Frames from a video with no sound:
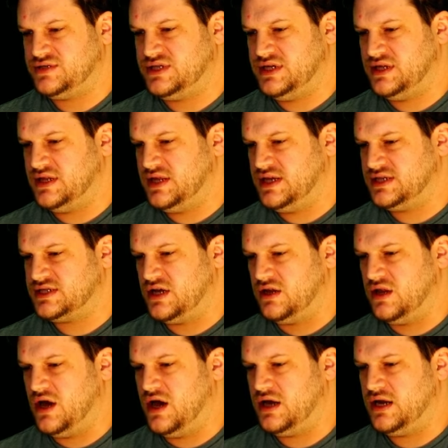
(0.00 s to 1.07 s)
is you see this
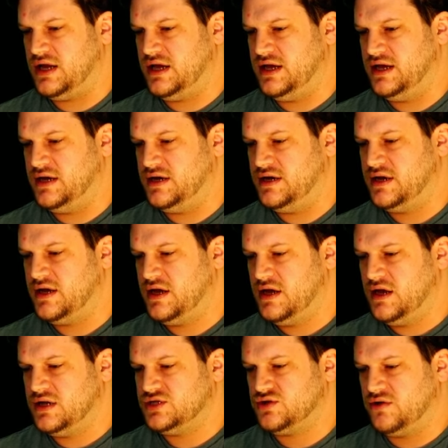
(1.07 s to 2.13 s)
a lot in
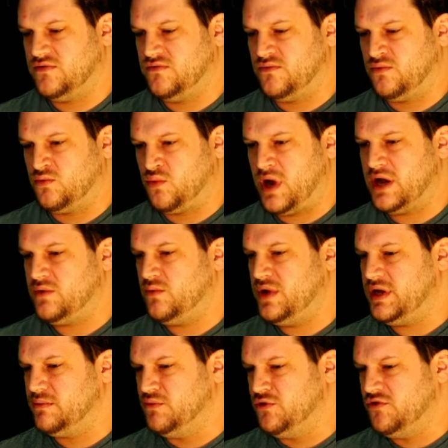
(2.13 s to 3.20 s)
sort of
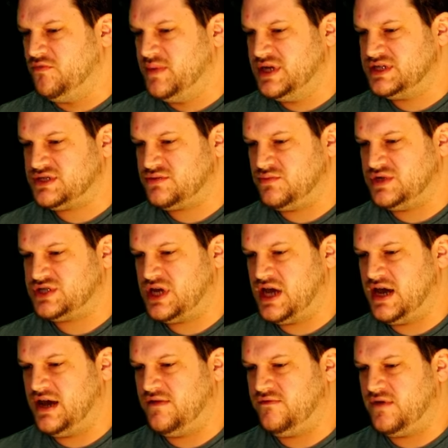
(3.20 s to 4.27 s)
right-wing movements
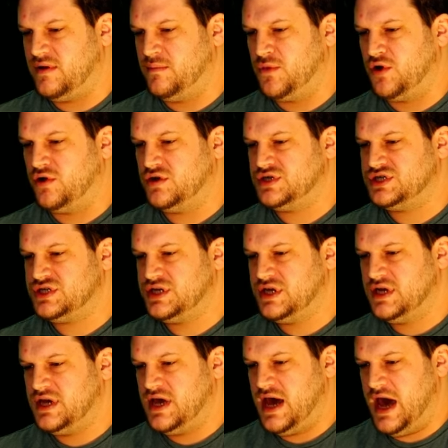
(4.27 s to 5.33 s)
which have
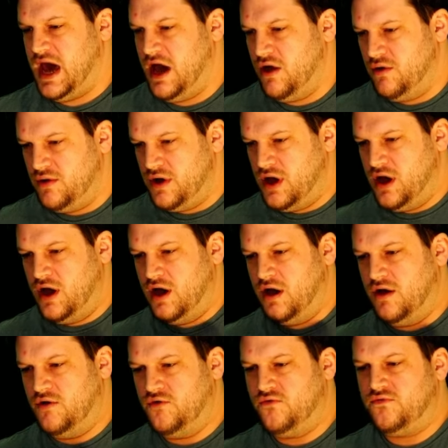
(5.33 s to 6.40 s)
emerged out
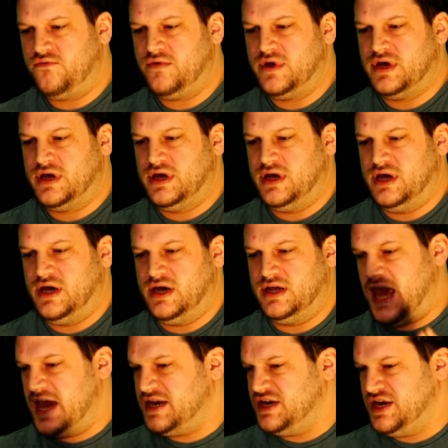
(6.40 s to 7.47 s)
of
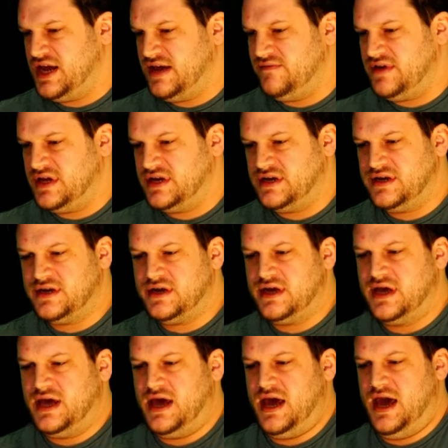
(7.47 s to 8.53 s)

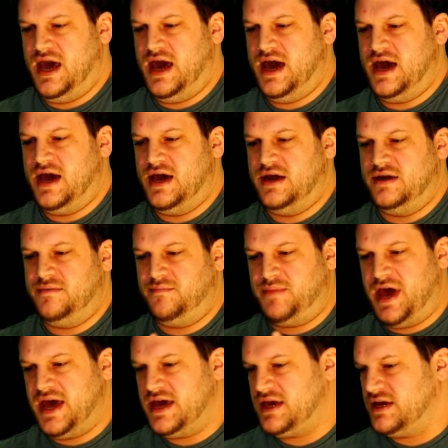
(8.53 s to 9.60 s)
Scandinavian
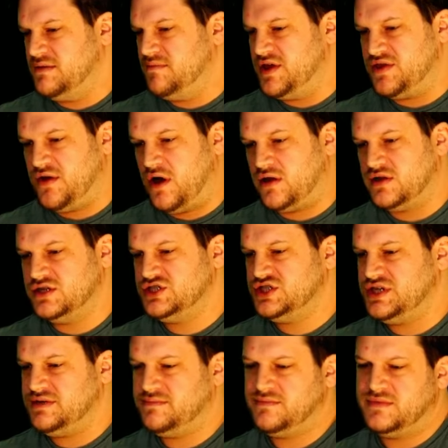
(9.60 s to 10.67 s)
and pagan
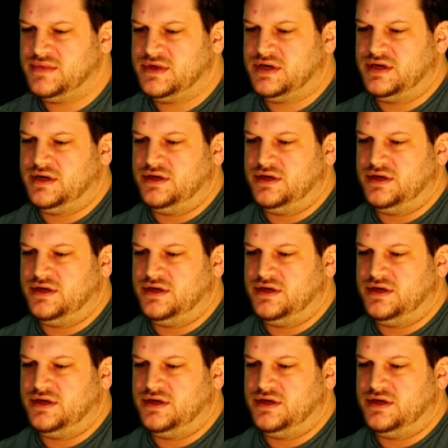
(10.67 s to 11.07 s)
mythology.